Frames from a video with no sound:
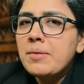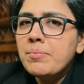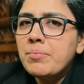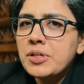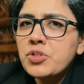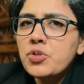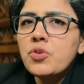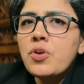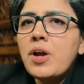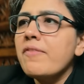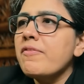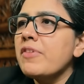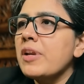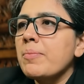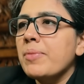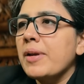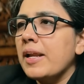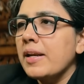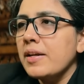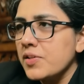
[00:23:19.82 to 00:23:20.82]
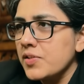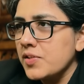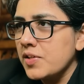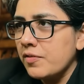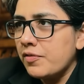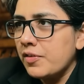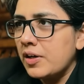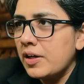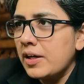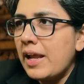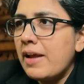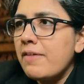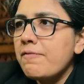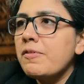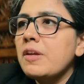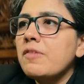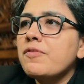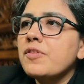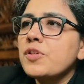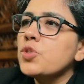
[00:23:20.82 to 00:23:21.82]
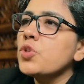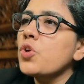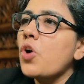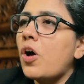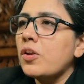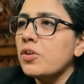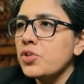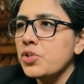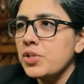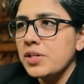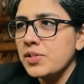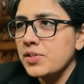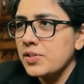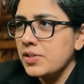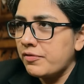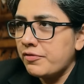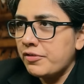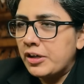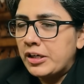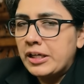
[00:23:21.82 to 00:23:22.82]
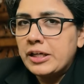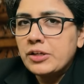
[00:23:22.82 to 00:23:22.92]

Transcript: But every brain is different. Every physiology is different.